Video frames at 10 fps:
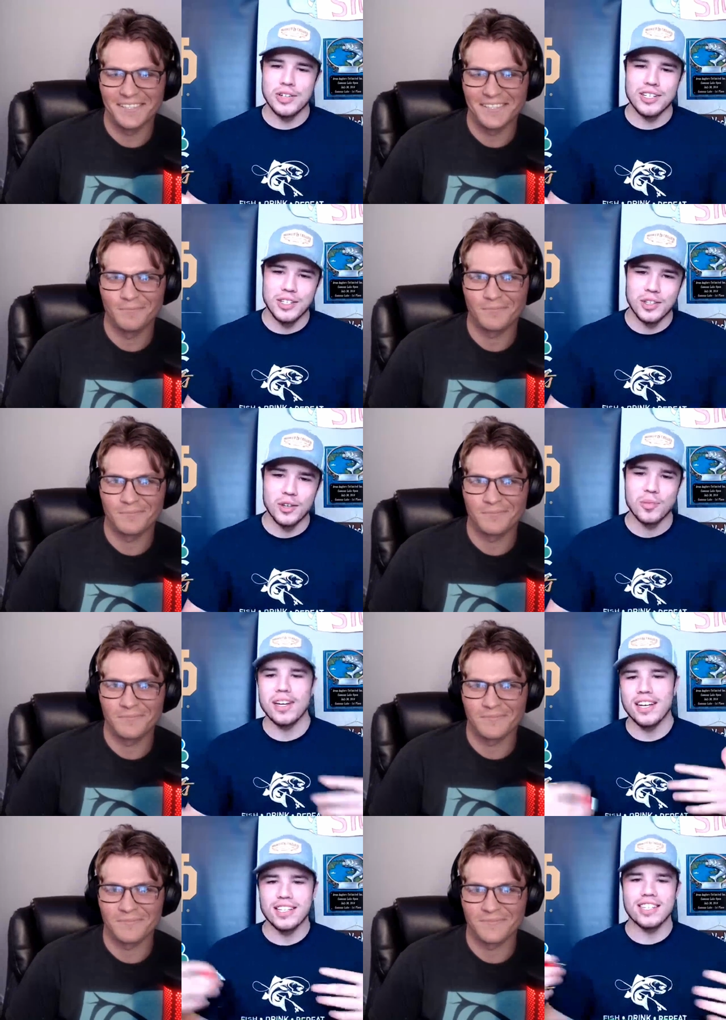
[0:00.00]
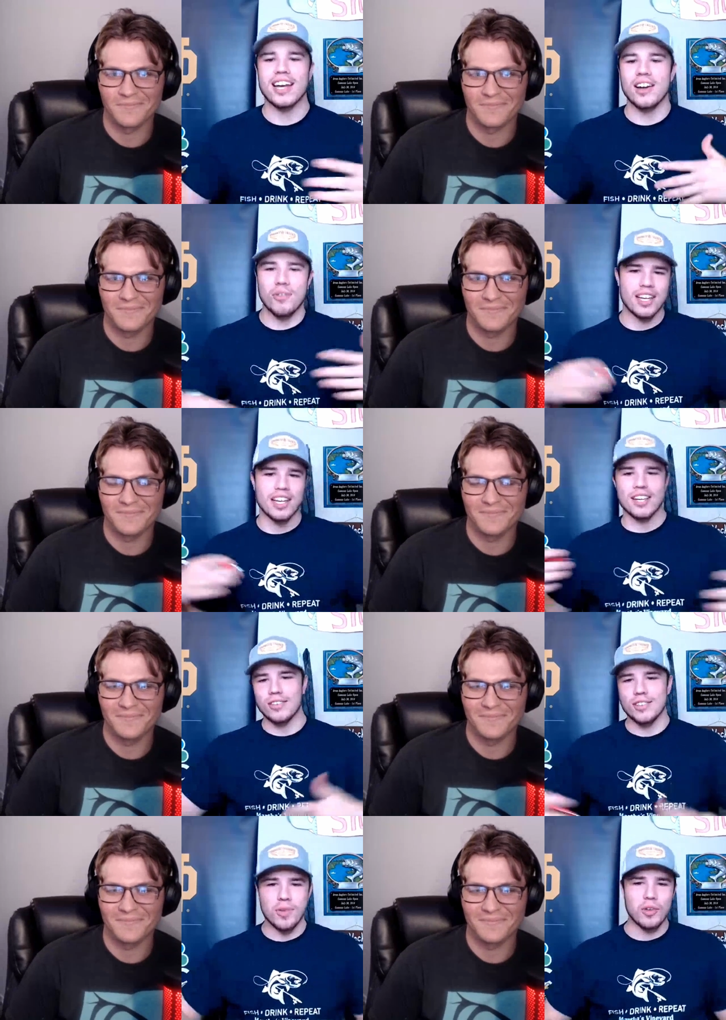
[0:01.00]
Speaker 1: de-stress you a little bit. Get to kind of
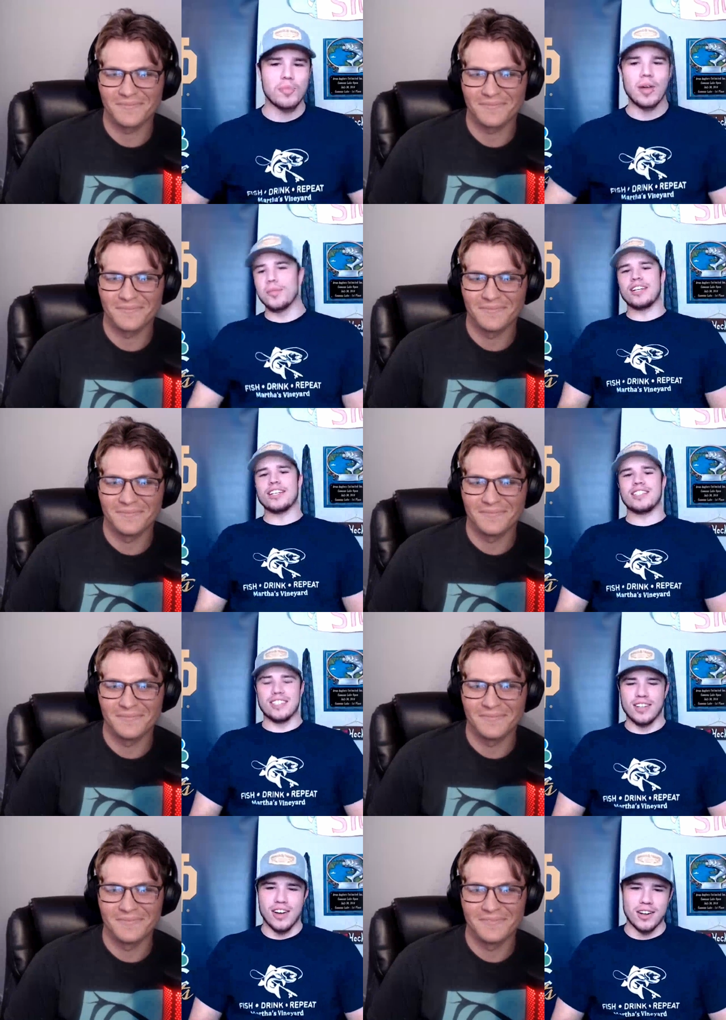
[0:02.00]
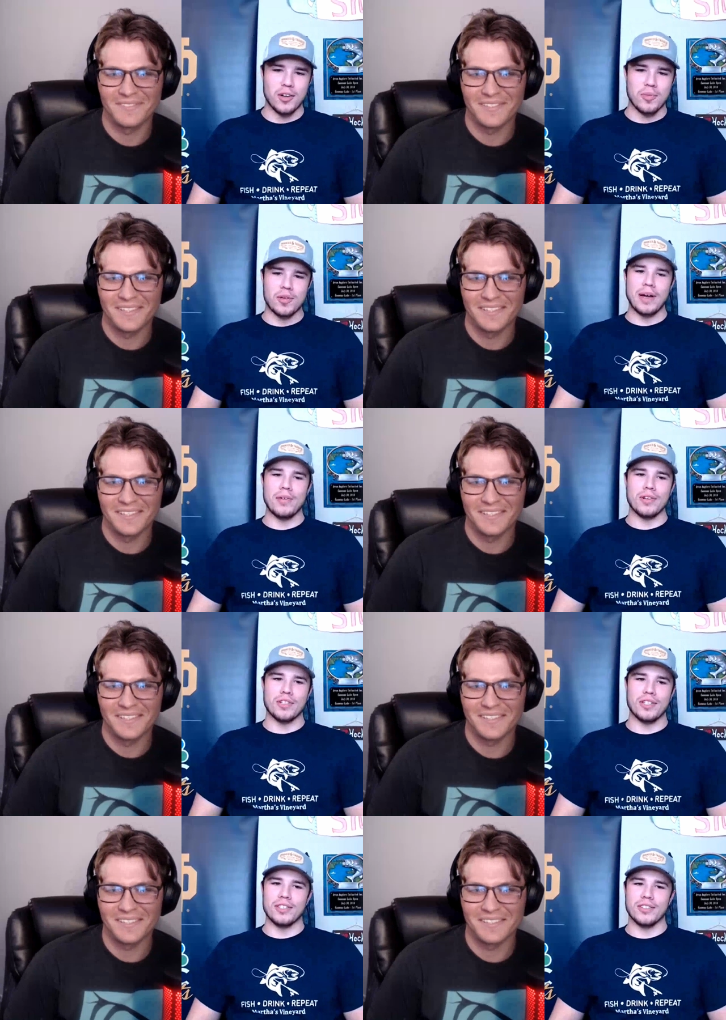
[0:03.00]
rekindle some old memories and talk a little bit
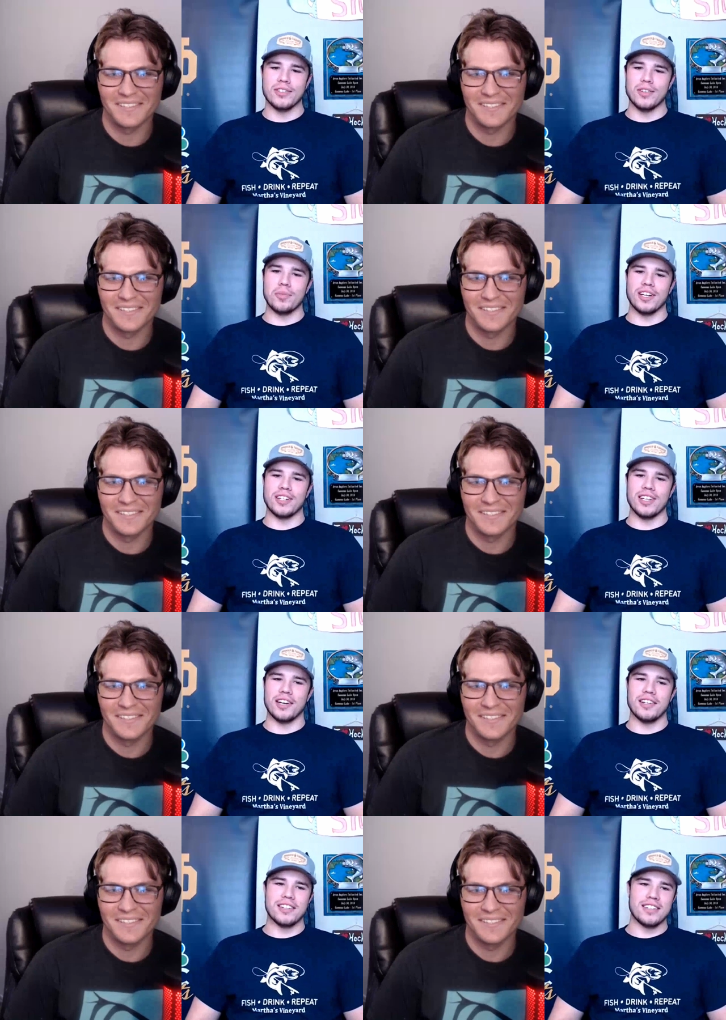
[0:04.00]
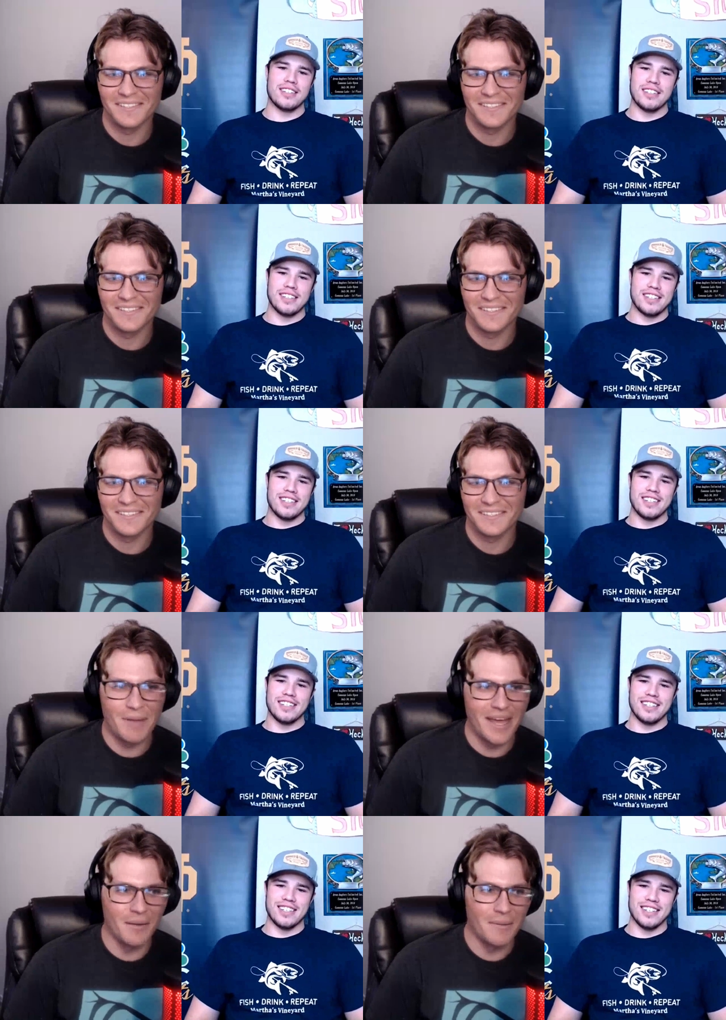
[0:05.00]
about what you do. So I'm pretty excited.
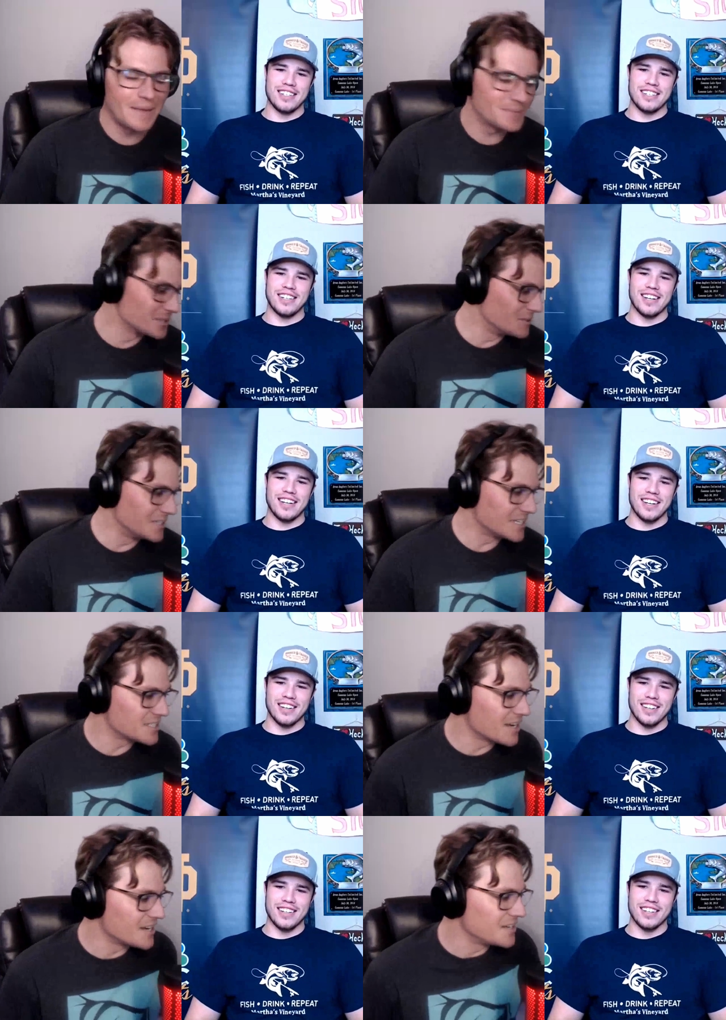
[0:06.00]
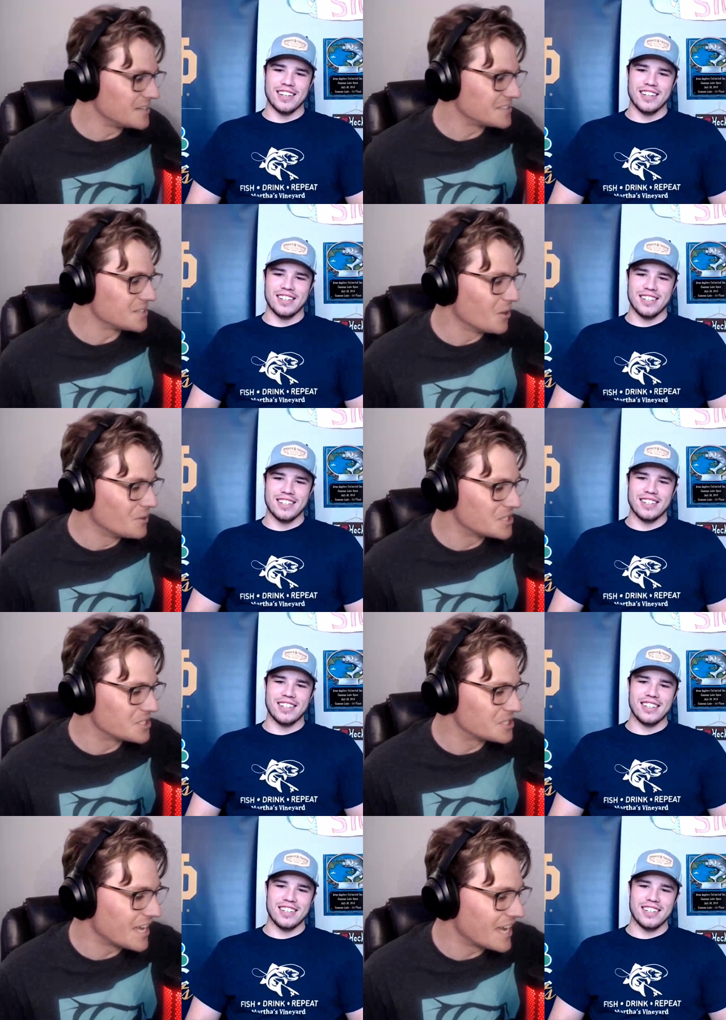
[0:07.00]
Yeah, man,
Speaker 2: I'm absolutely excited. It's
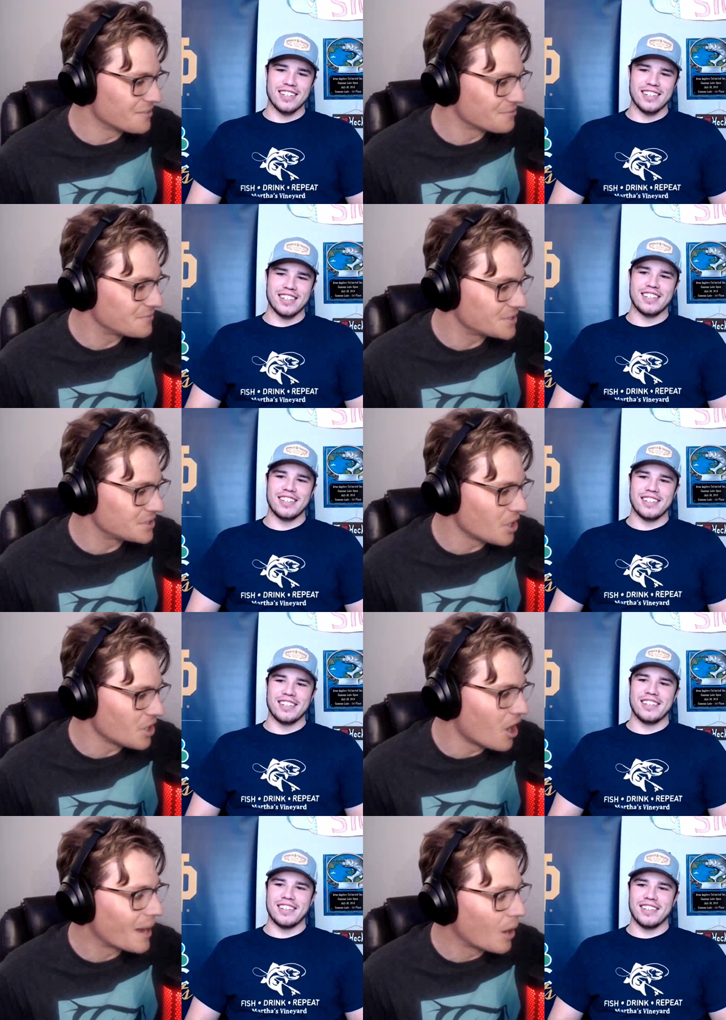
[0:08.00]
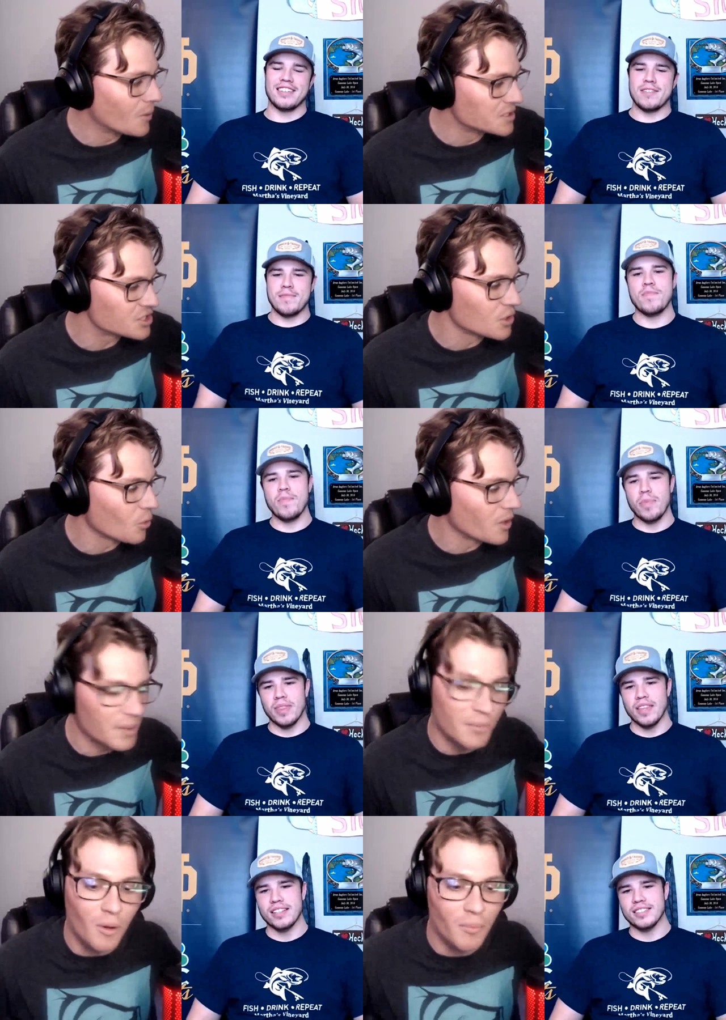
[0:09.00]
always good to kind of talk about one
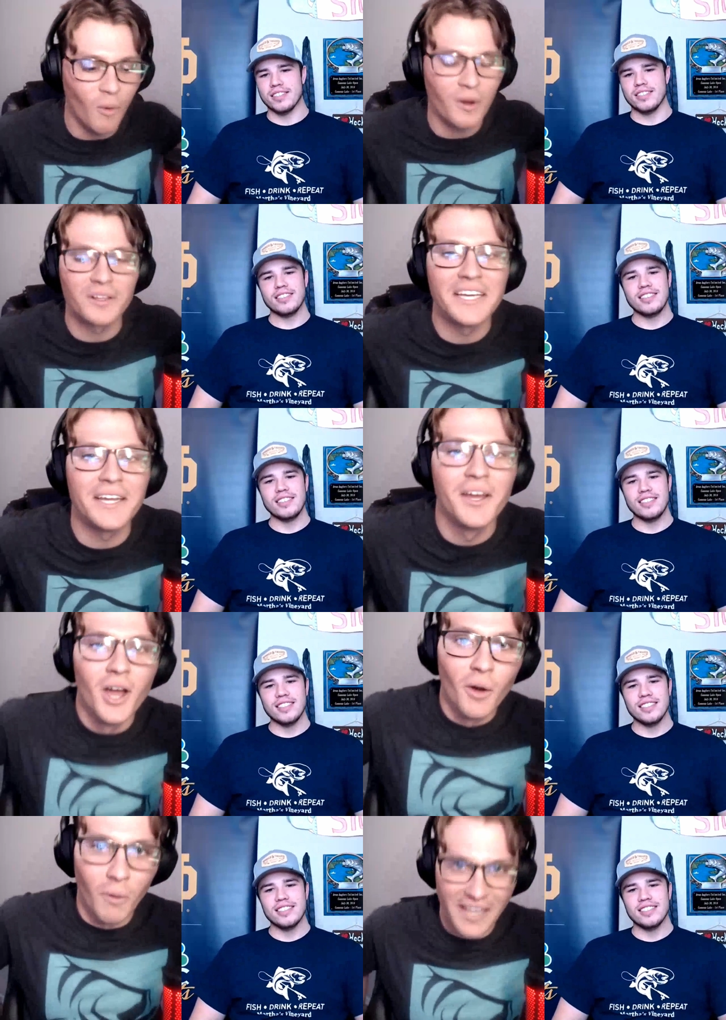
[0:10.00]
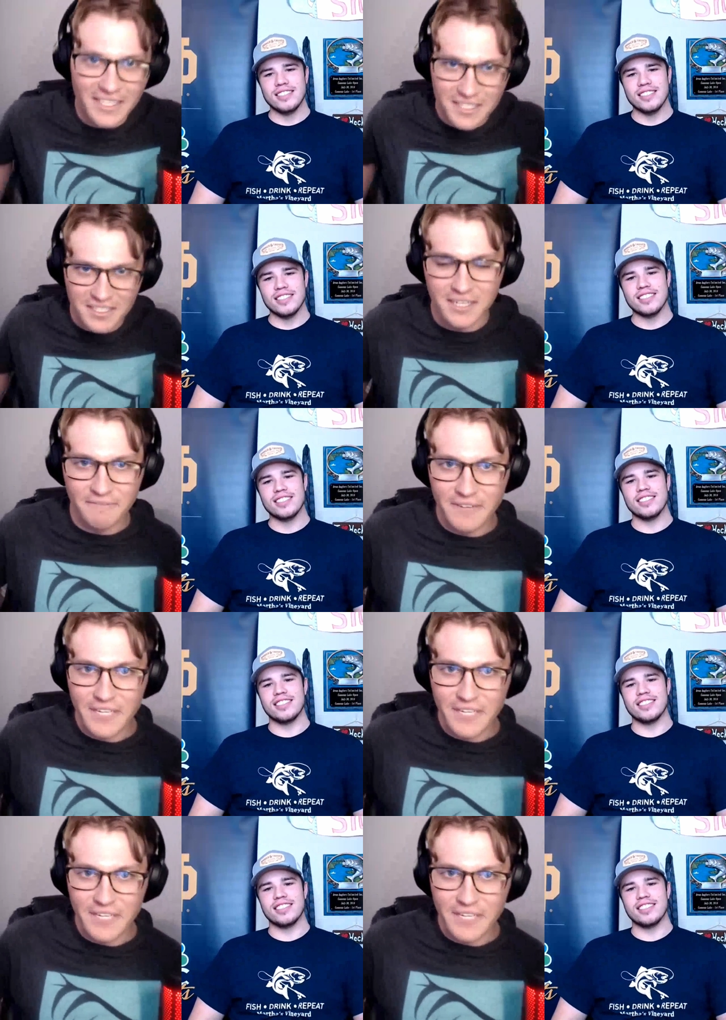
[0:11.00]
story, but more importantly, what gets us into